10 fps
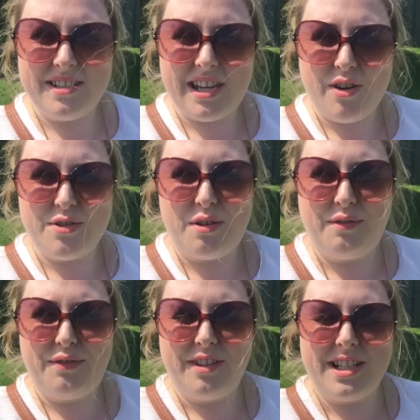Scared
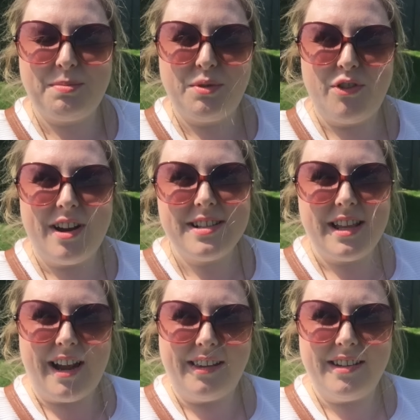off exploring the rest of
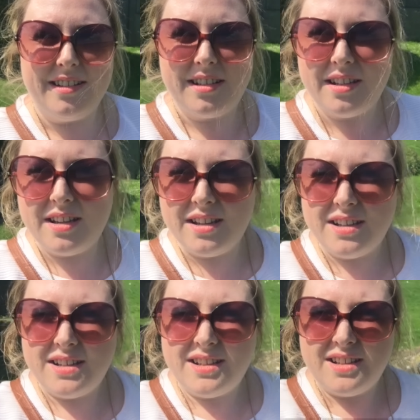the island
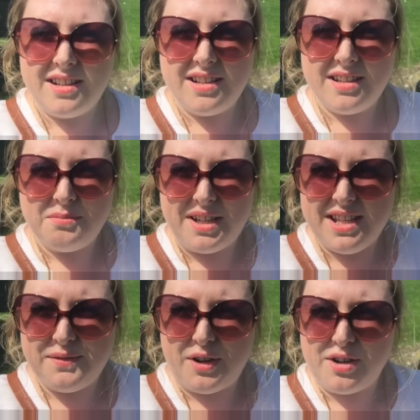by
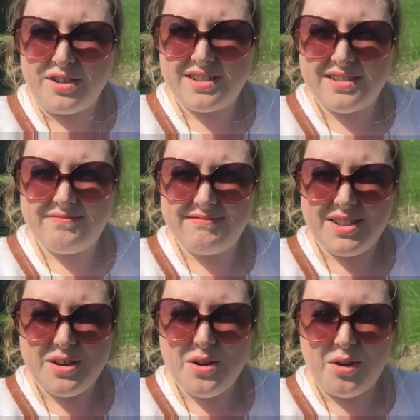these fuckers
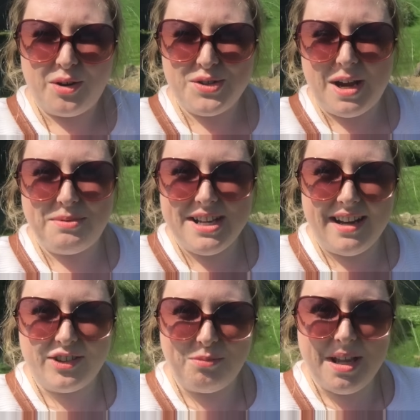who are all trying to
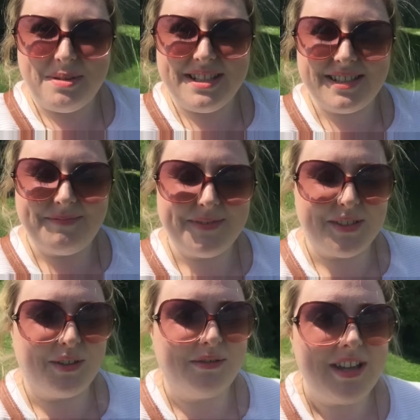protect their babies.
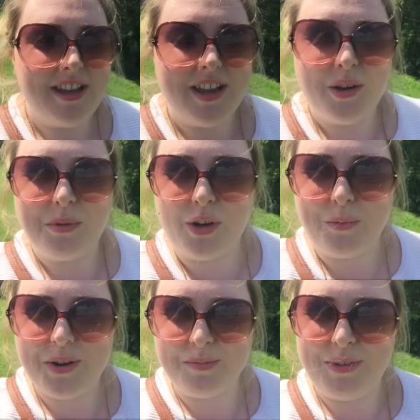So we got
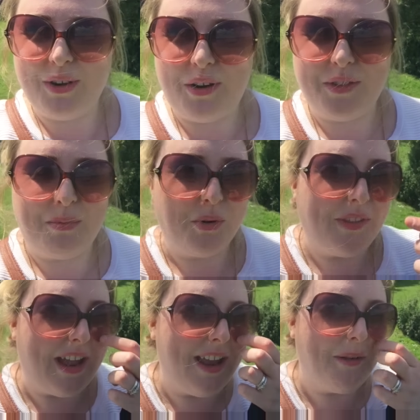warned when we got off the
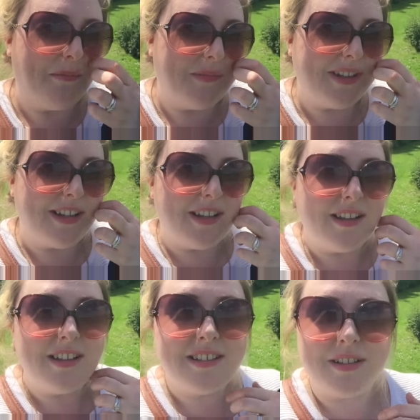boat
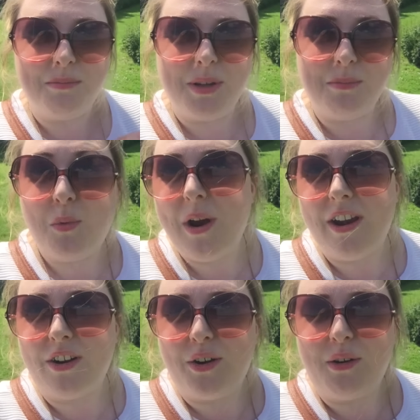that to
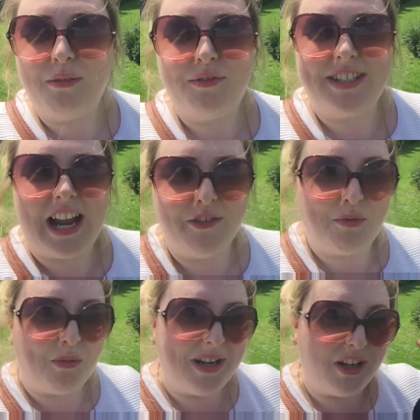beware of dive
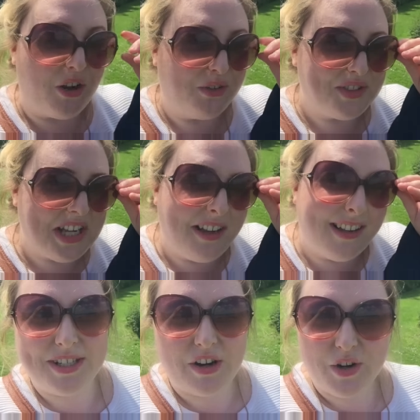bombing gulls.
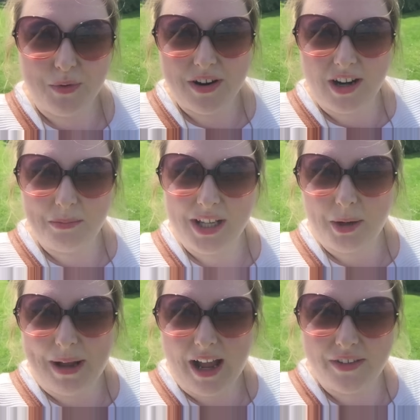We started walking up
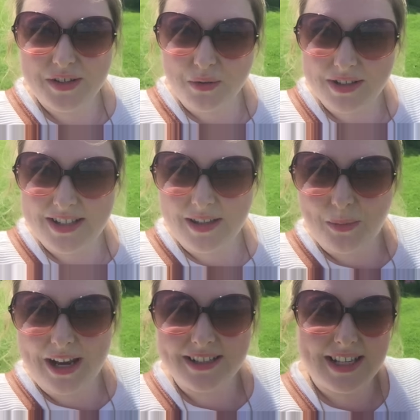like a path to go see the
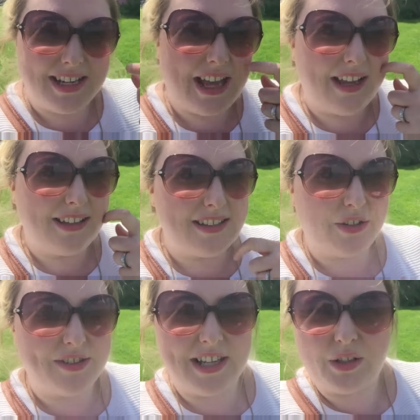west side of the island,
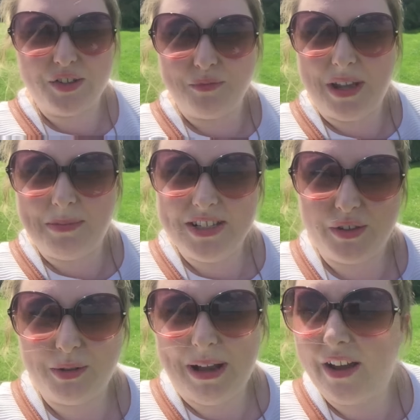and there's like lots of babies
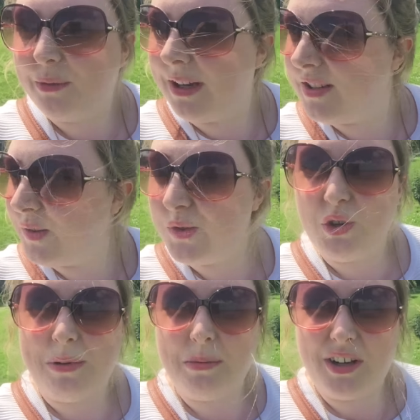on the pathway, so there's
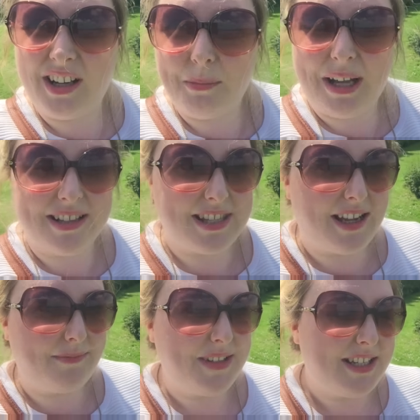no way we're gonna get past
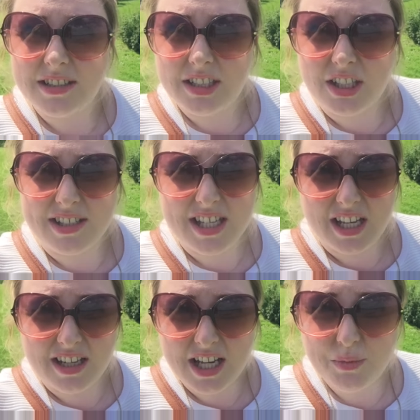that, because
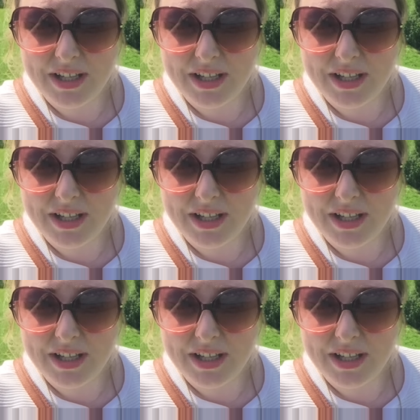yeah, I don't